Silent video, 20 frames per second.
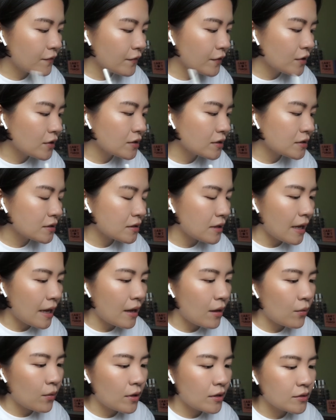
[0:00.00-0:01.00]
first
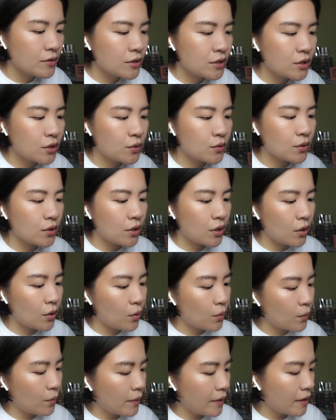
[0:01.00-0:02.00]
I want to go
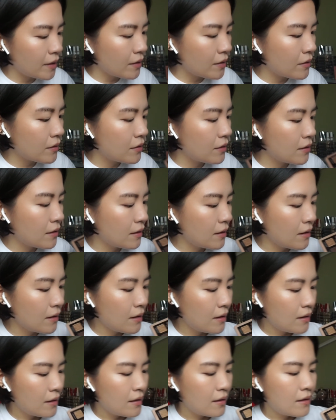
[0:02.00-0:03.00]
with,
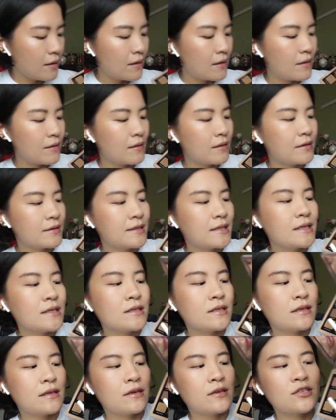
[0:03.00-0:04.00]
since
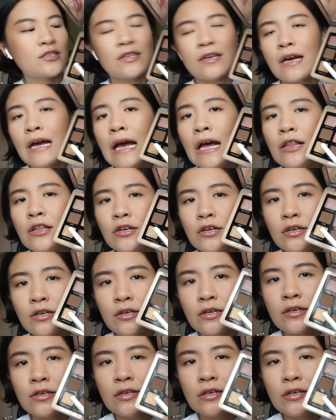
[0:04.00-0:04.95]
there's color